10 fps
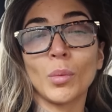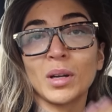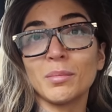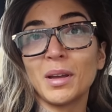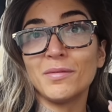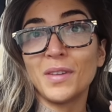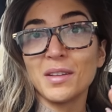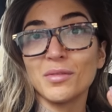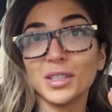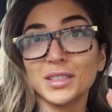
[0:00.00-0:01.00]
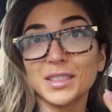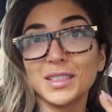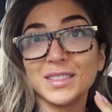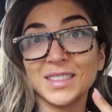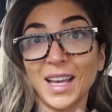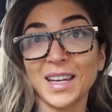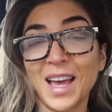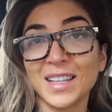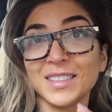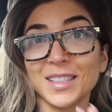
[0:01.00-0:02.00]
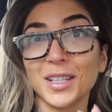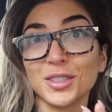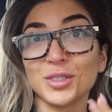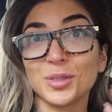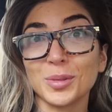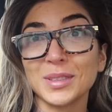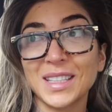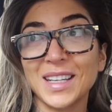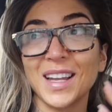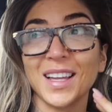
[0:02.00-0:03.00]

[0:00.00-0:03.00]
one of my favorite secondhand designer stores in